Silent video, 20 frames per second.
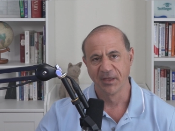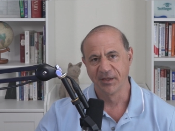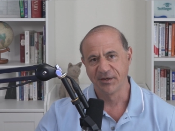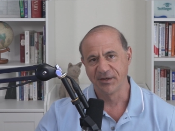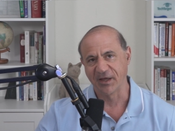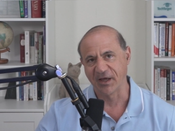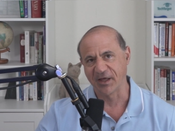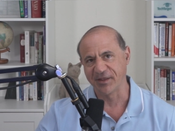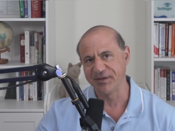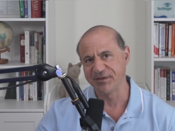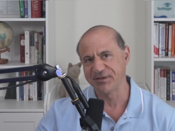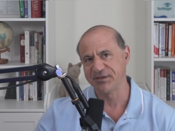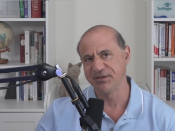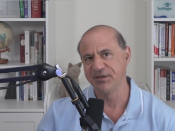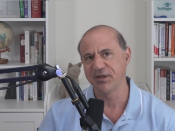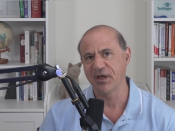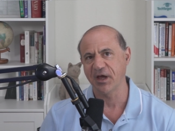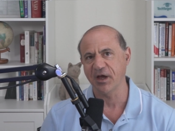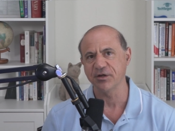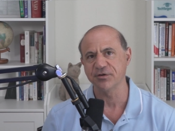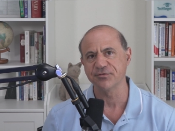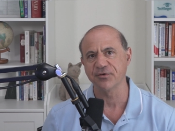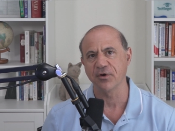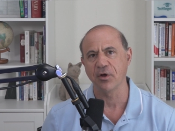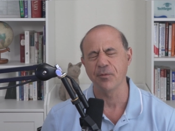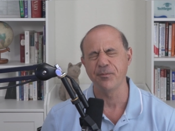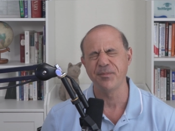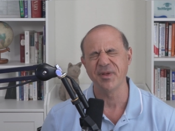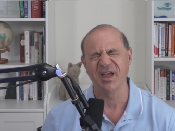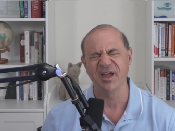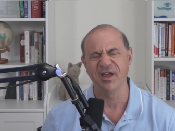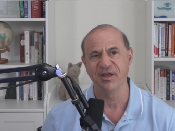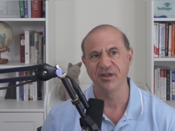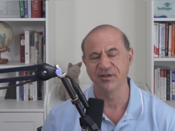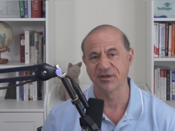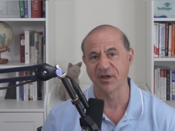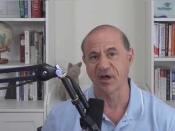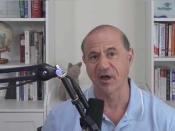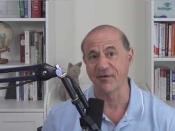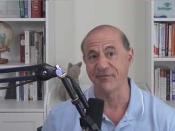Now, this next role
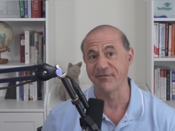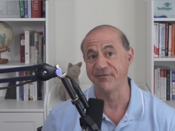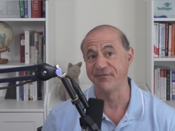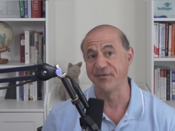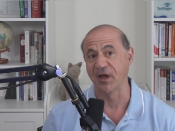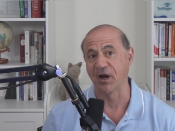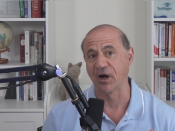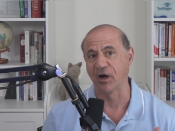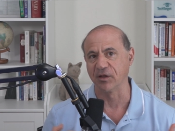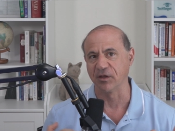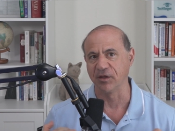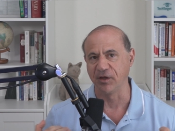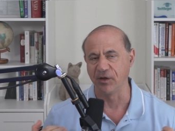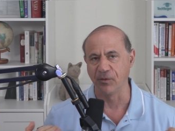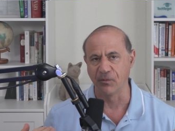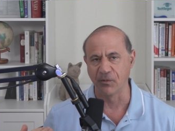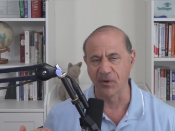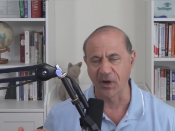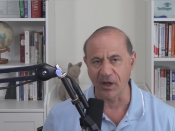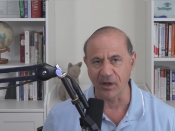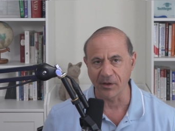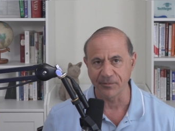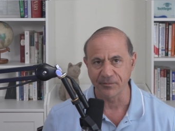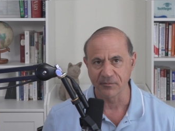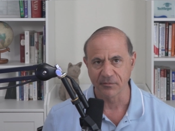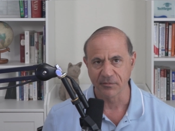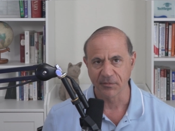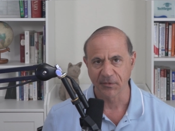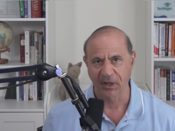pays off fairly well